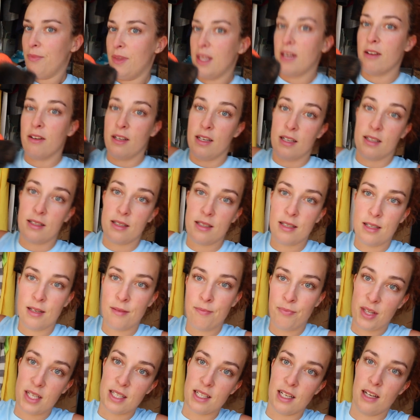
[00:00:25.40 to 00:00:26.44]
There he is.
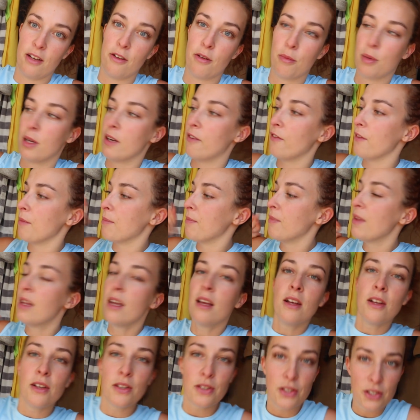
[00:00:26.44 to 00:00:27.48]
There's a little bit of him.
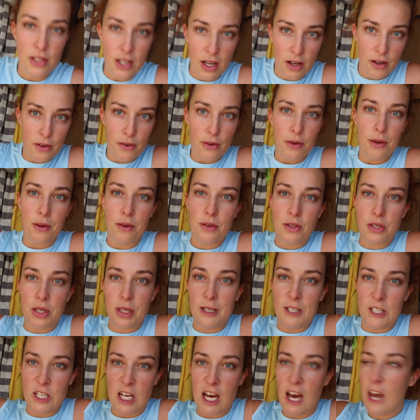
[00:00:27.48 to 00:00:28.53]
So
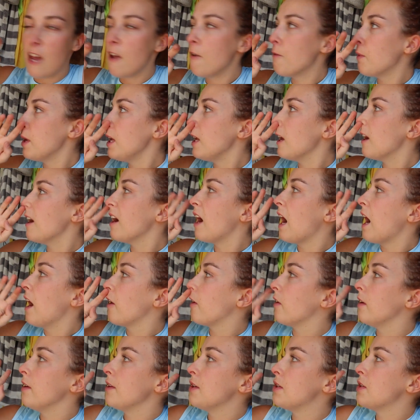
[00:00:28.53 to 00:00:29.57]
today we are
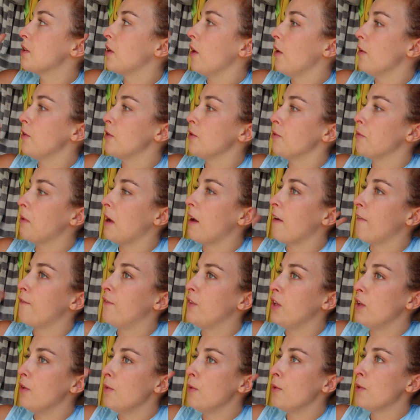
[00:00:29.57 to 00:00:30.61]
going to go do a
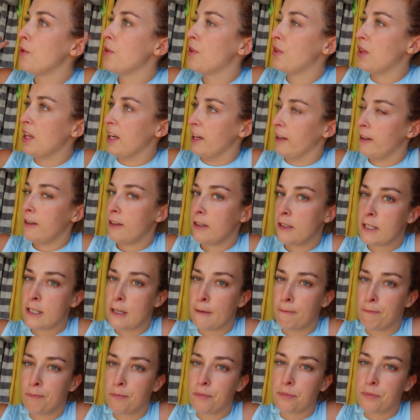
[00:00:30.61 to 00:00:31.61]
few things.